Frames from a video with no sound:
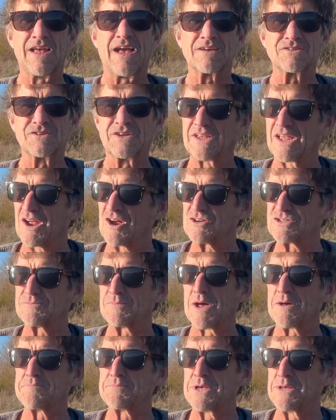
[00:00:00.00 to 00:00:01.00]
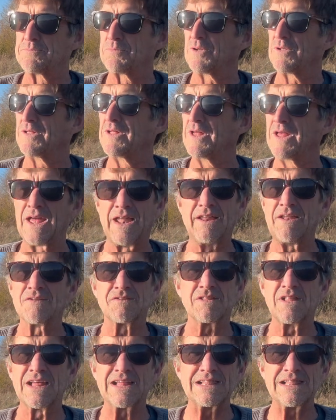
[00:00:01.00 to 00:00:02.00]
actually cares about people, and he
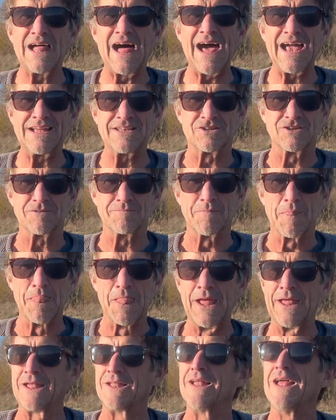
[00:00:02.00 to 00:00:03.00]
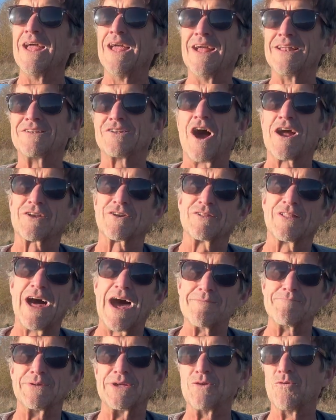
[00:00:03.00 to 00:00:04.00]
doesn't like lying to them. And Dr.
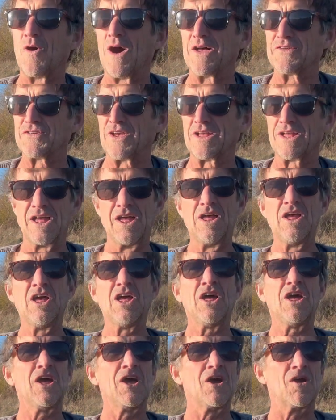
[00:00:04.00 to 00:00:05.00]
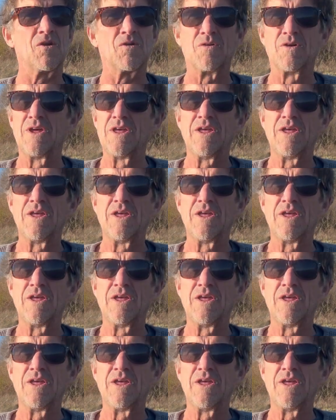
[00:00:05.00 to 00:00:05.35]
Lapp, meanwhile, is like, "Oh,